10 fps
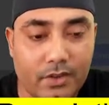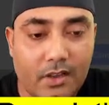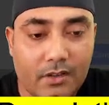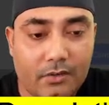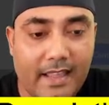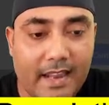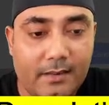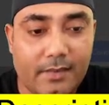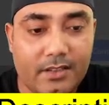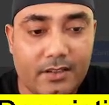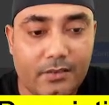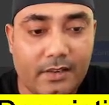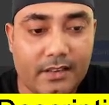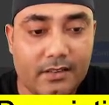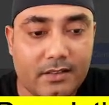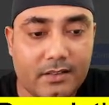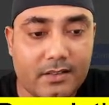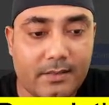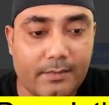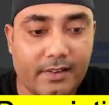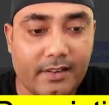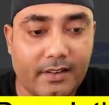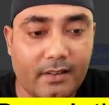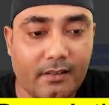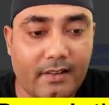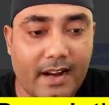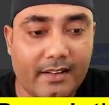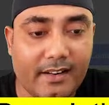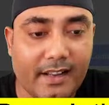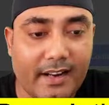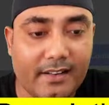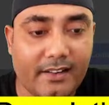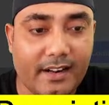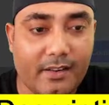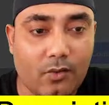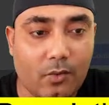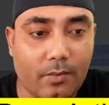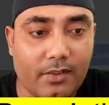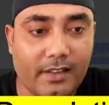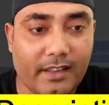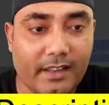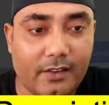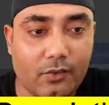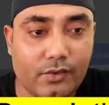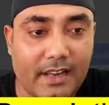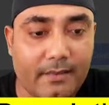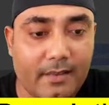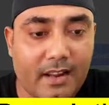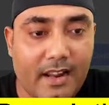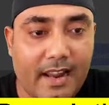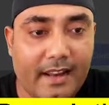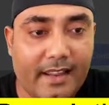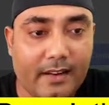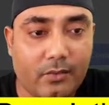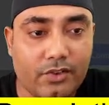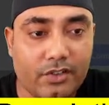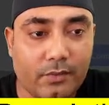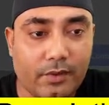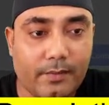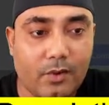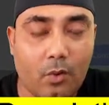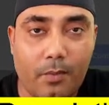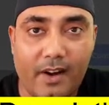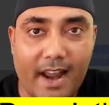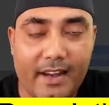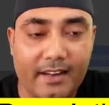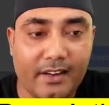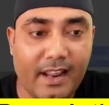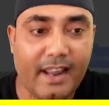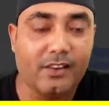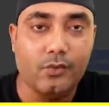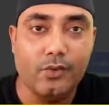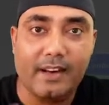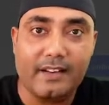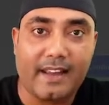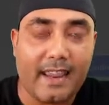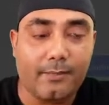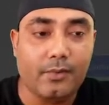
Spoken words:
So that means you can simply right click at here and open link in new tab, and that question will be opened at here, and you can type your